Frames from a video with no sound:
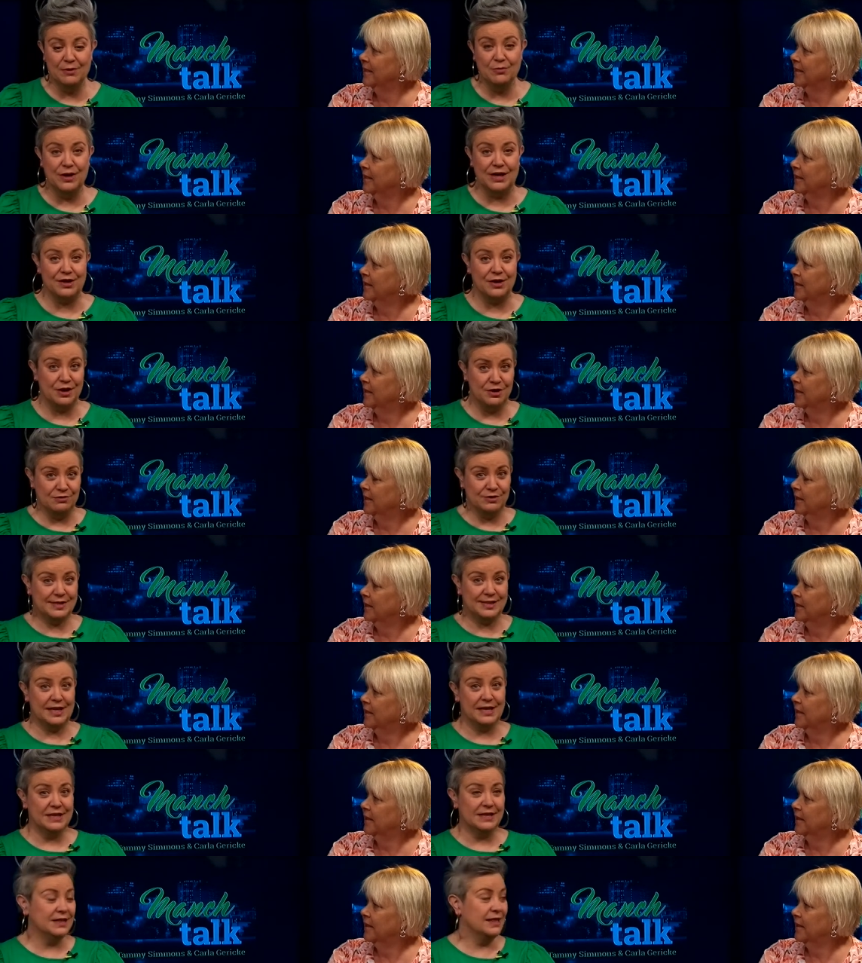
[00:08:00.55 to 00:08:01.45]
Speaker 1: whether you
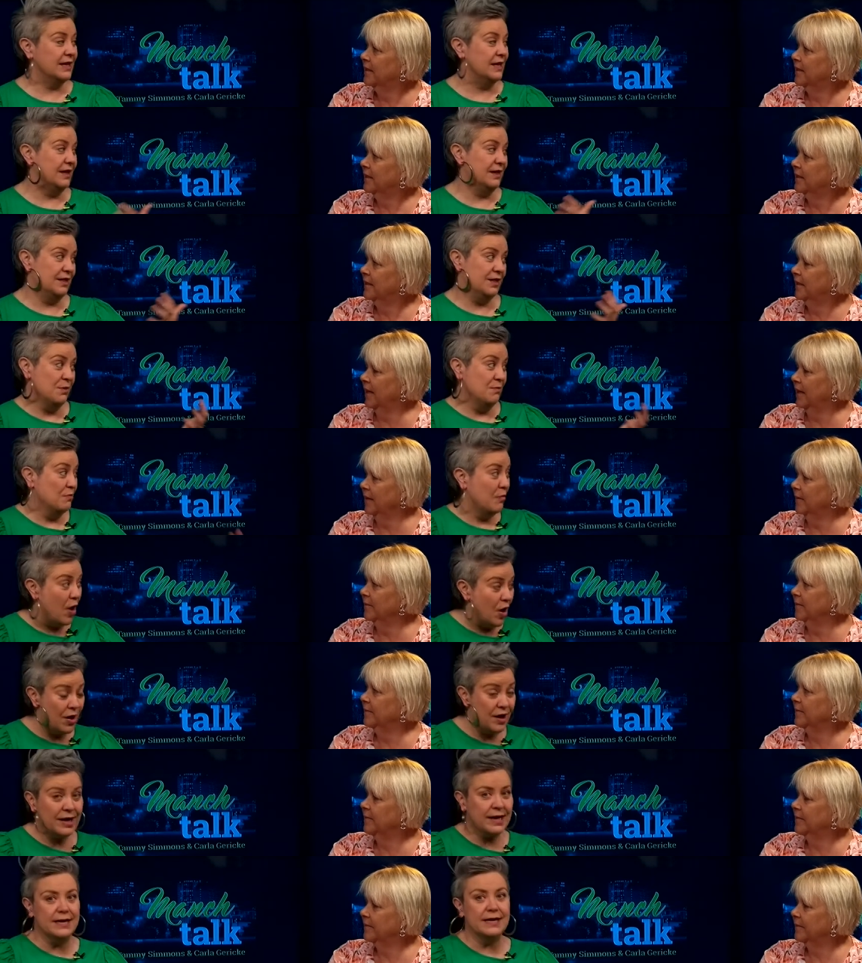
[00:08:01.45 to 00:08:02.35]
see it in the, the yeah.
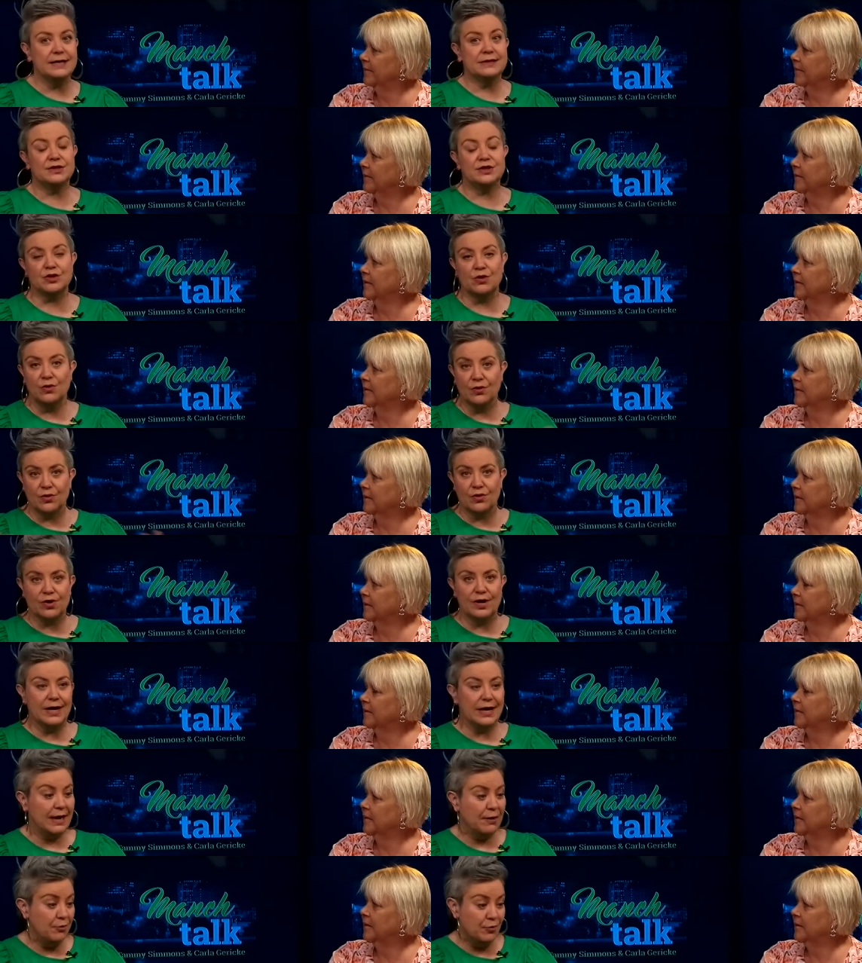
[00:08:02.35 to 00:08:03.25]
markets or
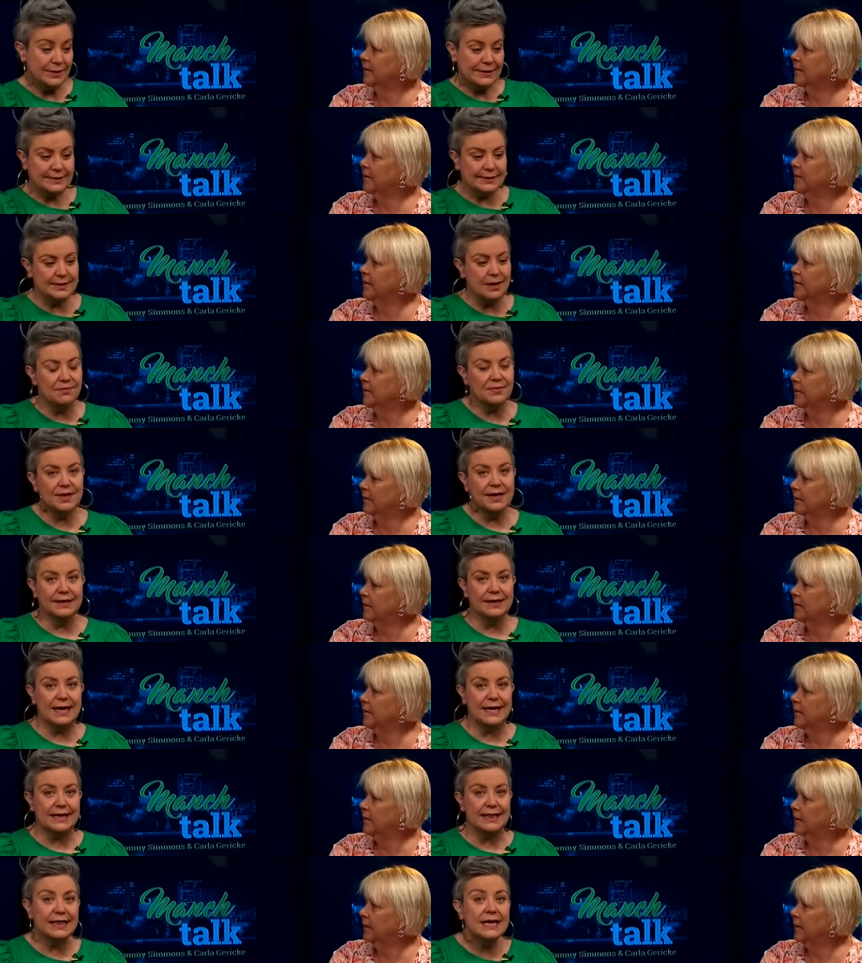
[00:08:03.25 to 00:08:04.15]
with something
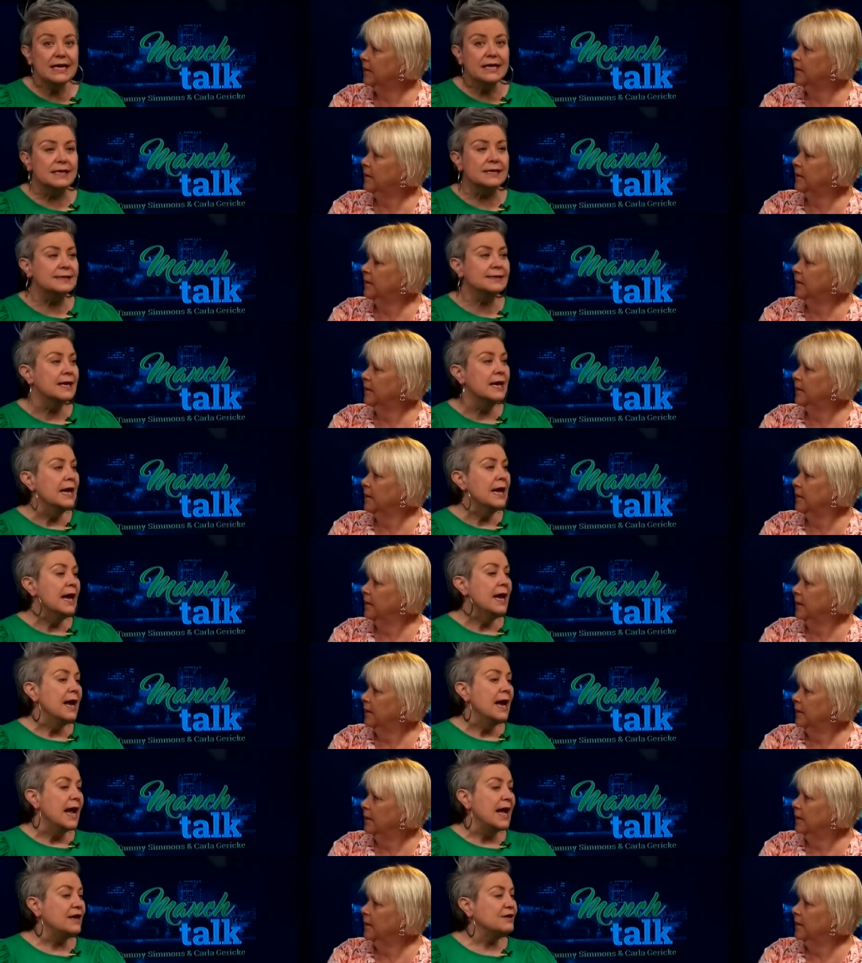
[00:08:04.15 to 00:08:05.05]
like this.
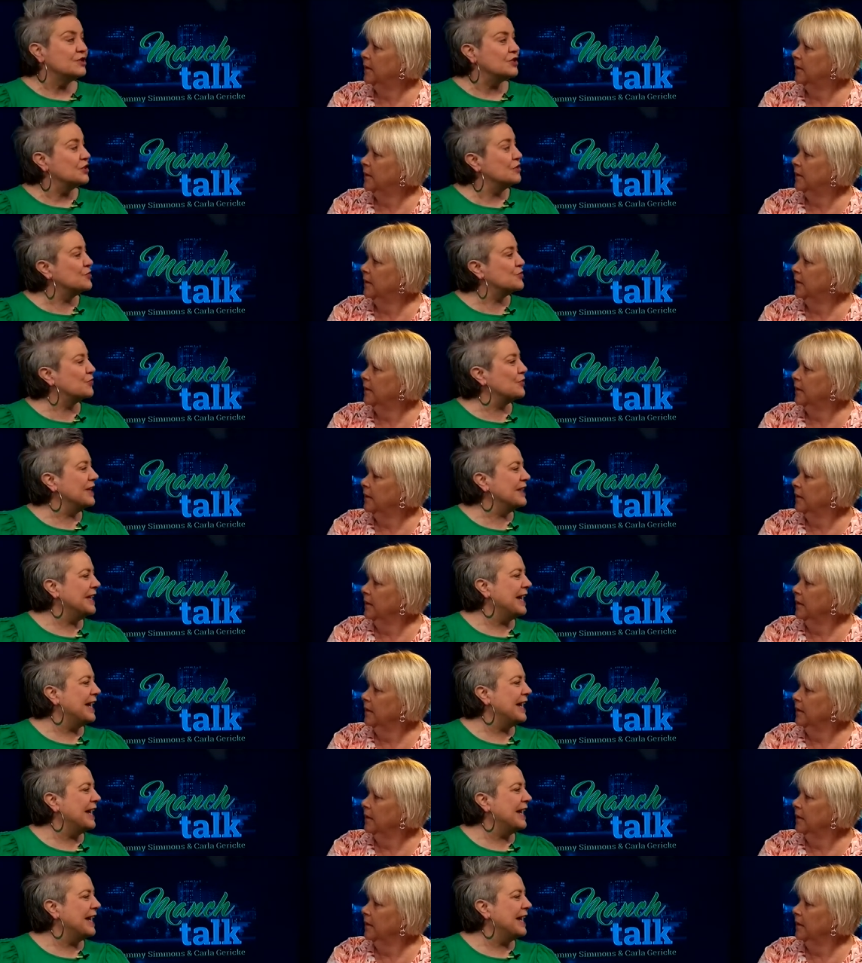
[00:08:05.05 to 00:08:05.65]
And so it's really